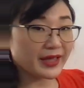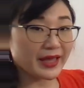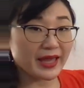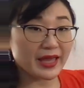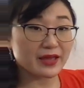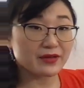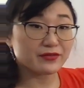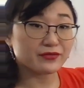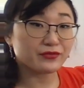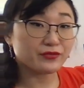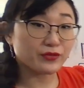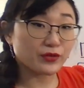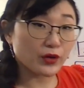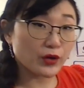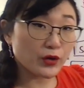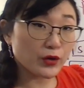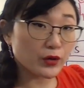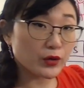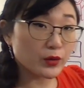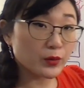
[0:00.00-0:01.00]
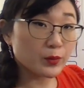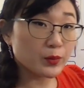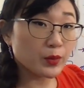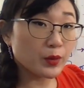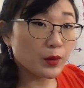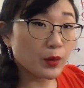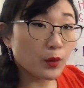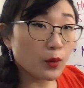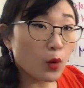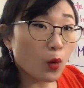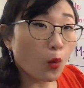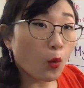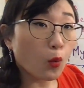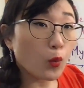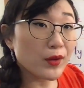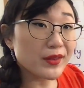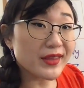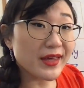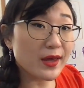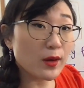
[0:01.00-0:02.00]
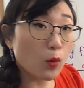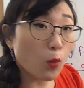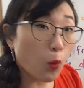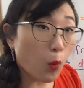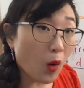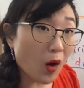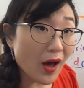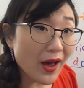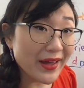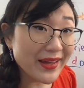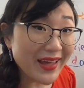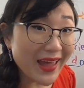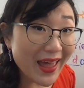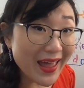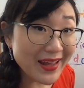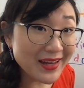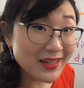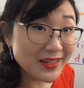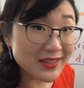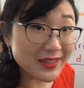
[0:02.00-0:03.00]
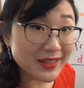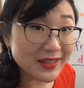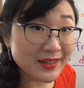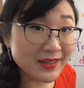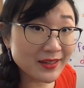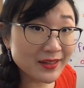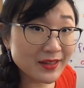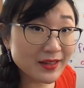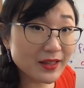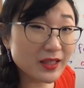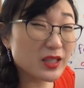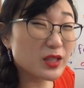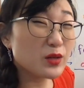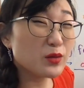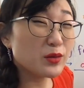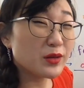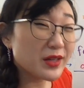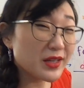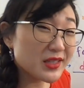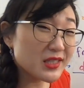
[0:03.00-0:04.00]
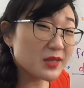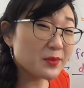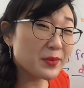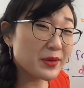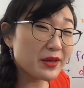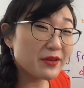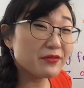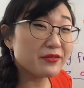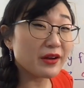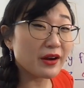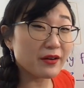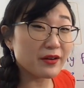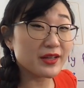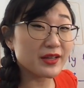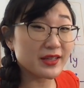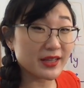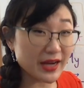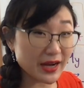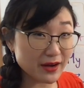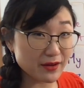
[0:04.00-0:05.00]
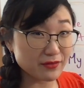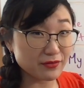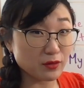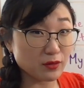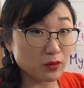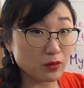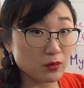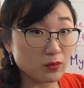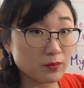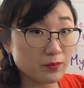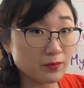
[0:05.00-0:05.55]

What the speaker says: a verb with a Y ending, you need to be very careful.